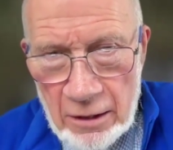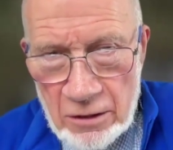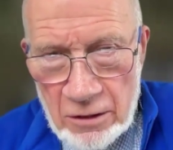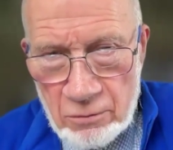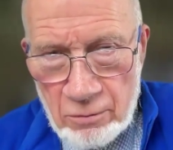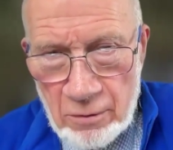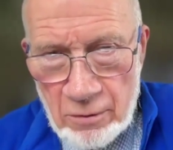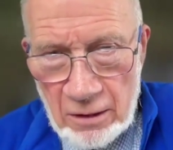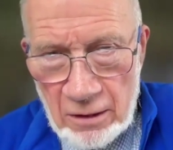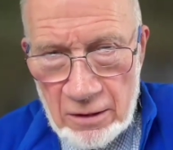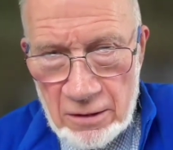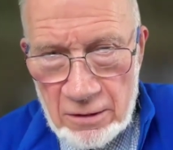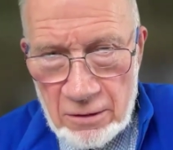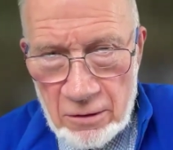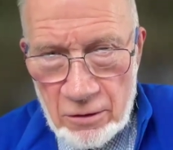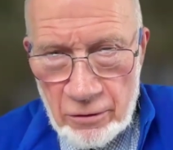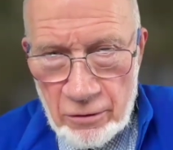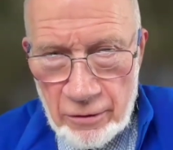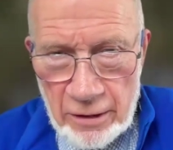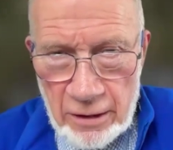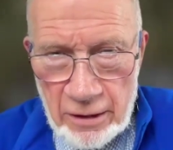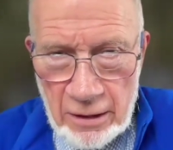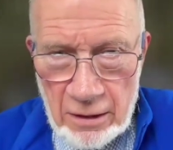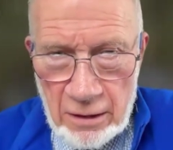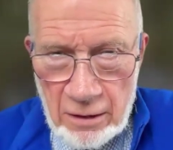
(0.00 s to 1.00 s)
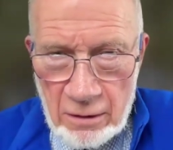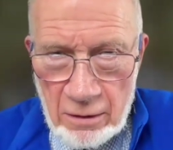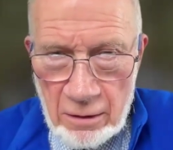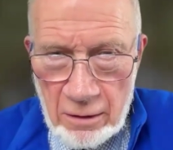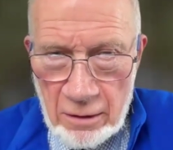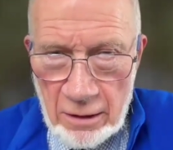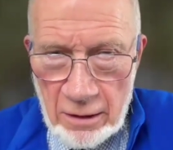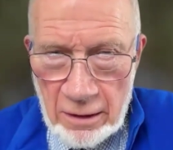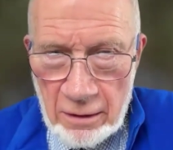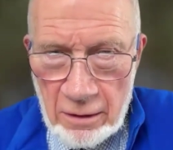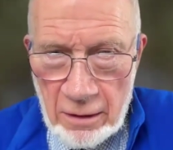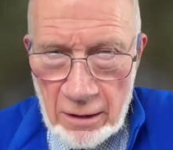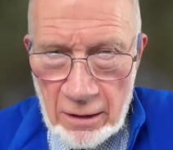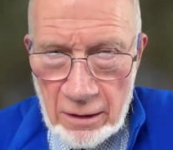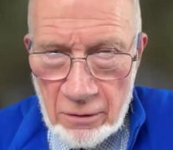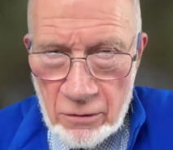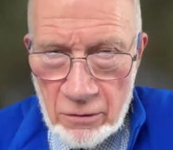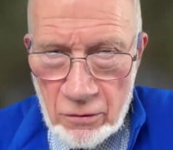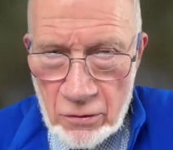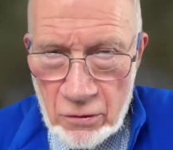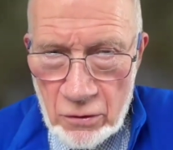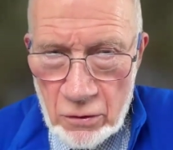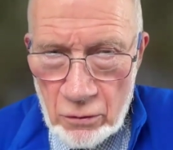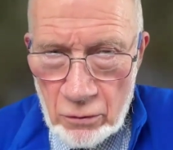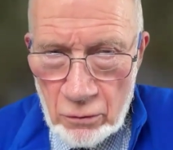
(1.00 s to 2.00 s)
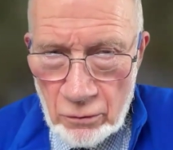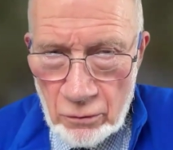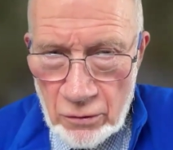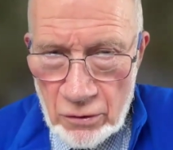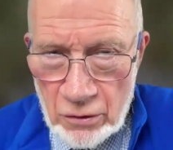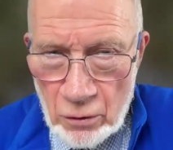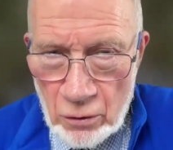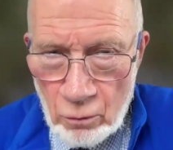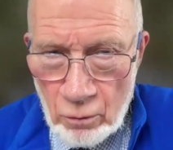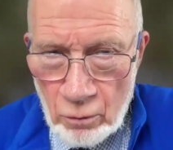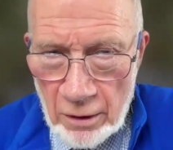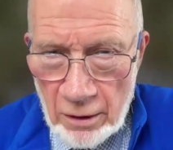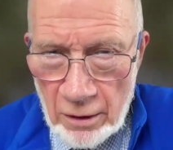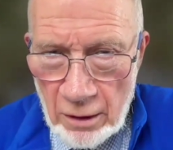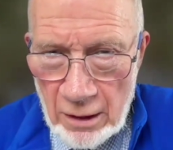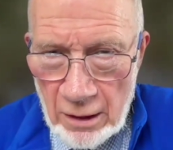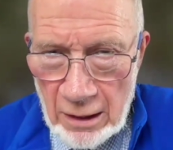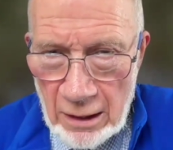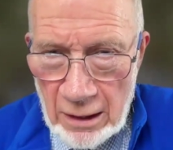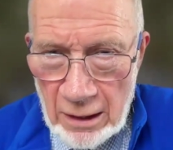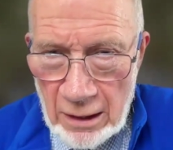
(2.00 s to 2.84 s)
as well as going into schools. So one